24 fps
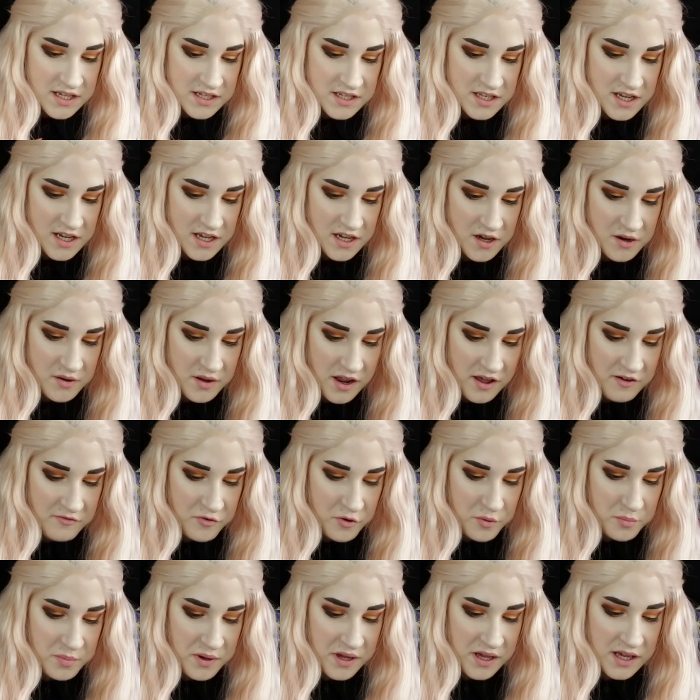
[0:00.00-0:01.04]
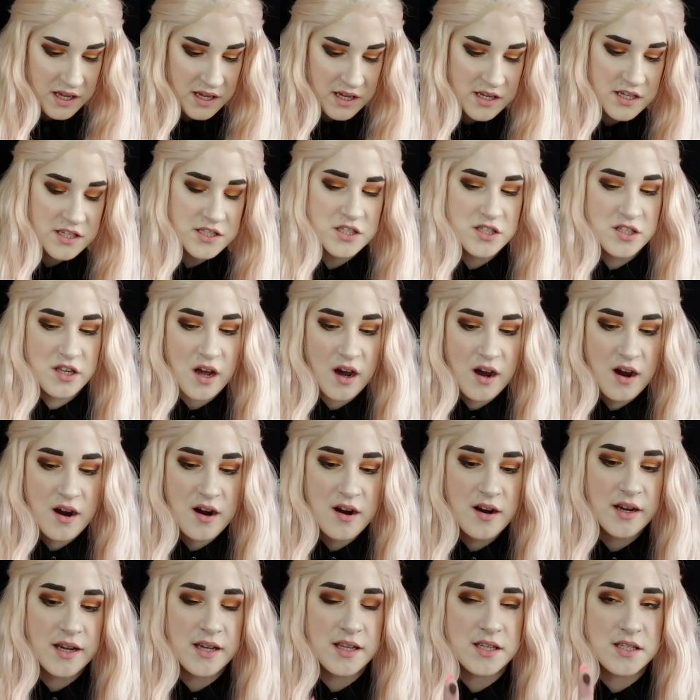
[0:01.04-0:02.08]
that going. And for being as
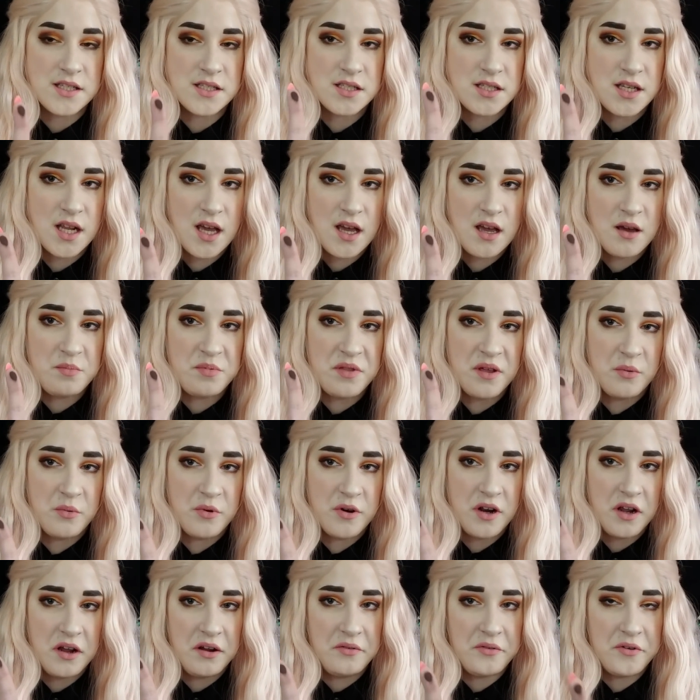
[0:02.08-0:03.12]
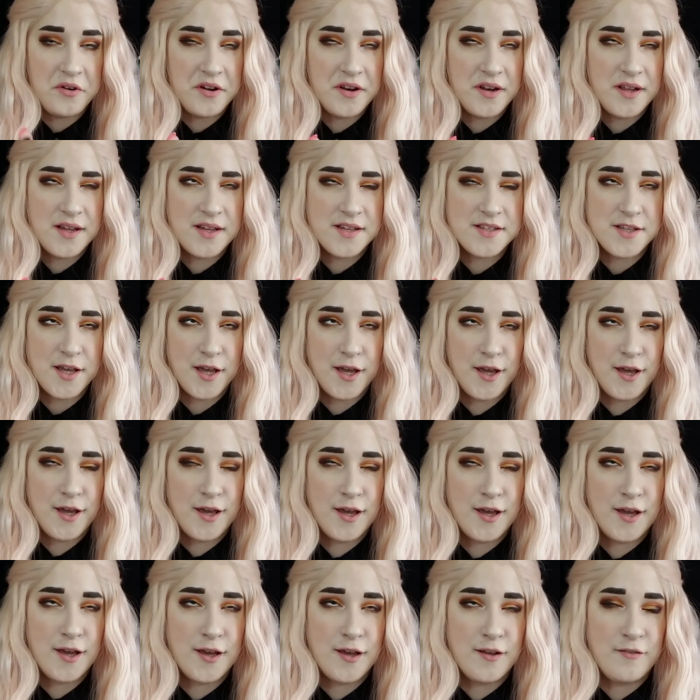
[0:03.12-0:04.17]
dark and as depth and whatever it is,
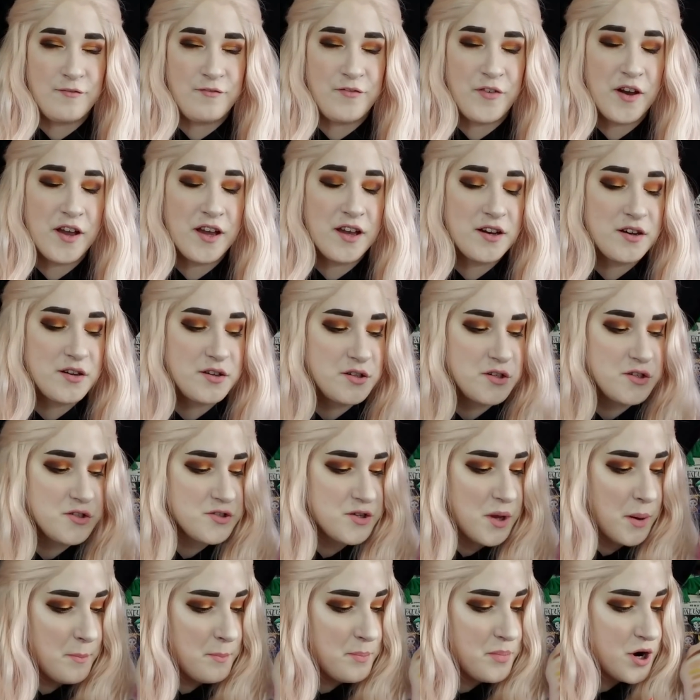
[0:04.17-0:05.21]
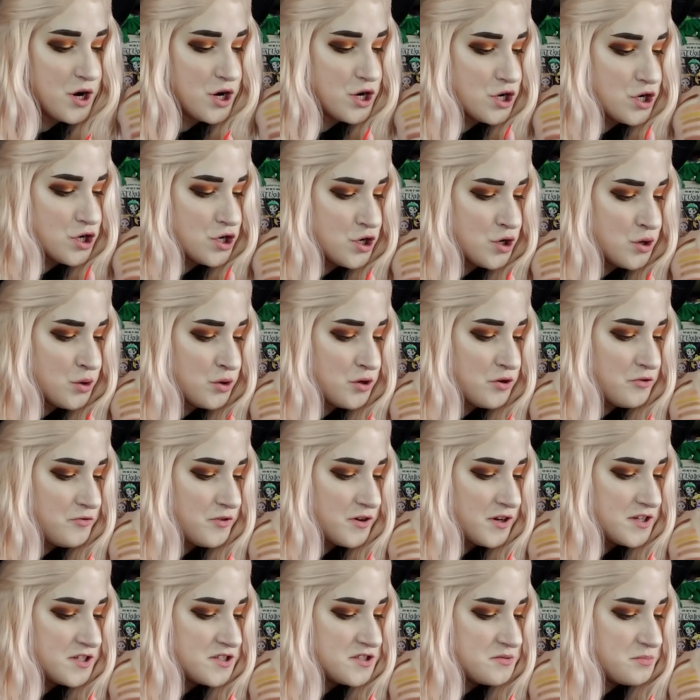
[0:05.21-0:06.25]
it feels
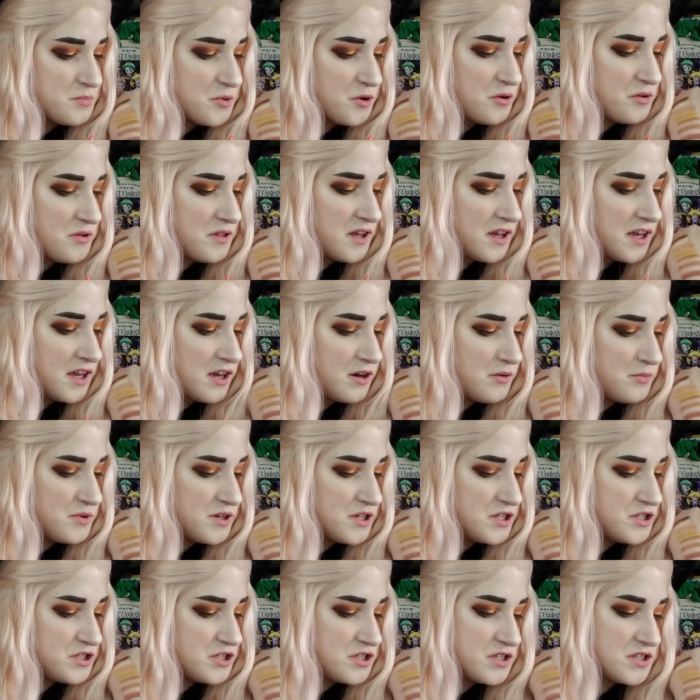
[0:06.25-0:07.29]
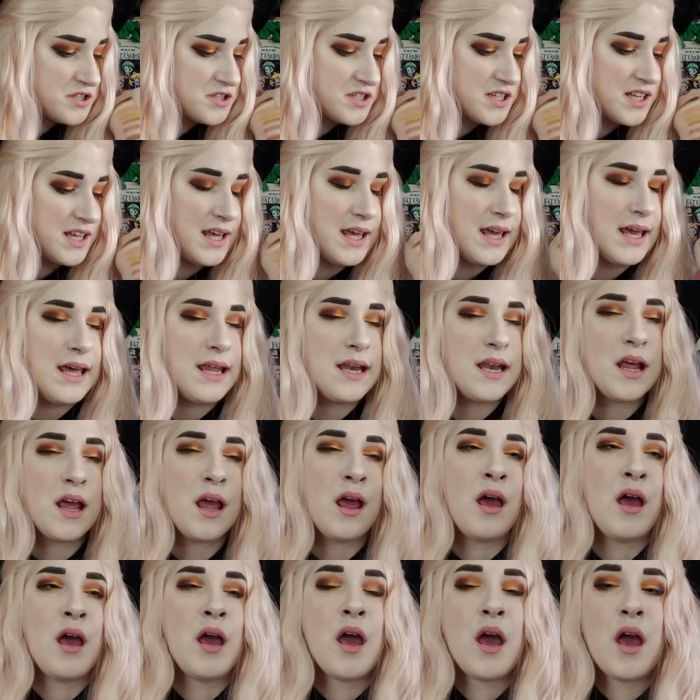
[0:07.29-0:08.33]
beautifully smooth. And can we just get
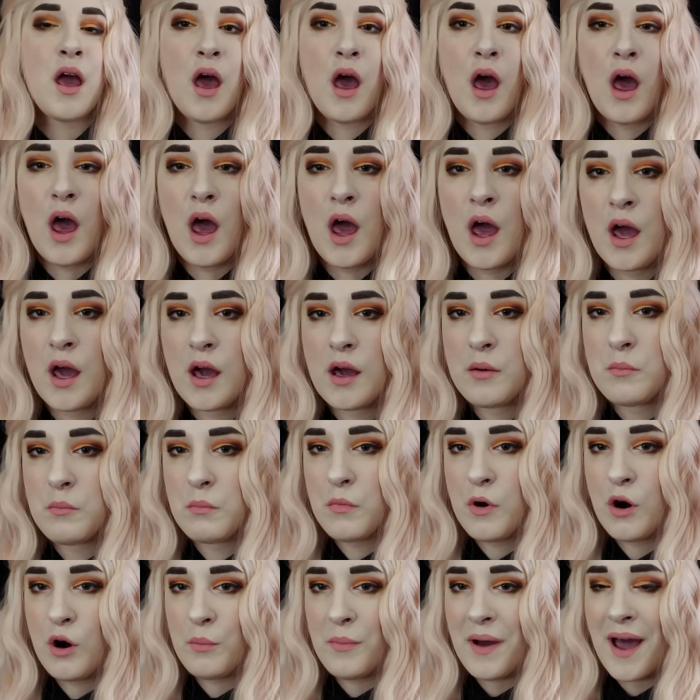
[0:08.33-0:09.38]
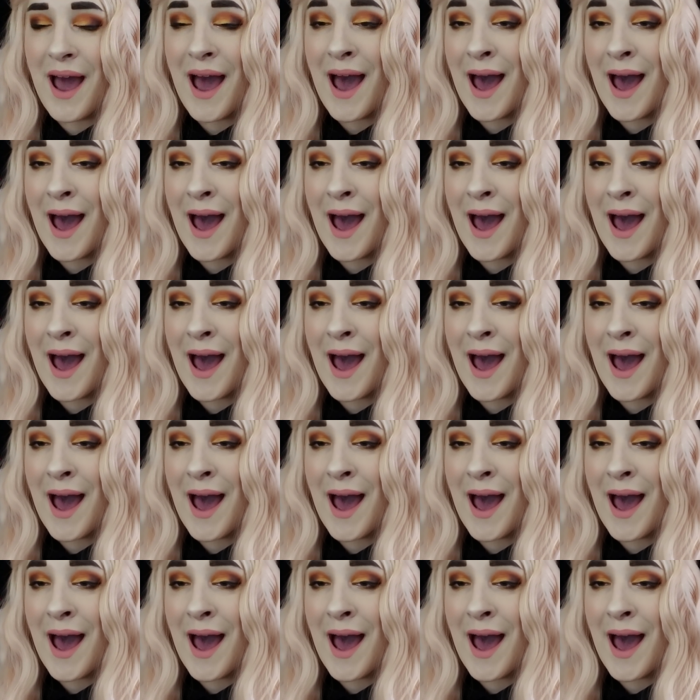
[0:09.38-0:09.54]
a moment?